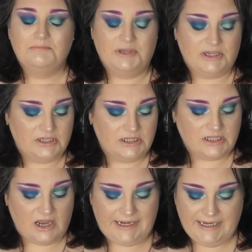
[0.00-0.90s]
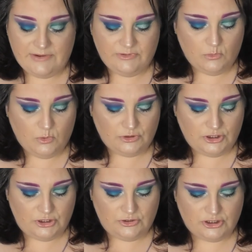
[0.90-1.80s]
because I never want
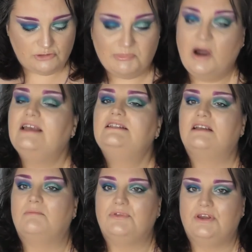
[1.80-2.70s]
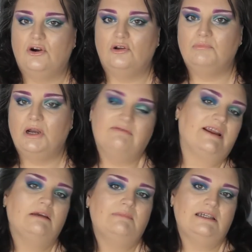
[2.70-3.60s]
you to buy something on my
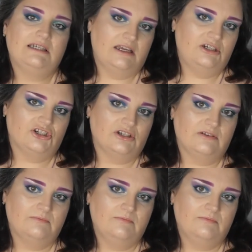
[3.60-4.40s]
recommendation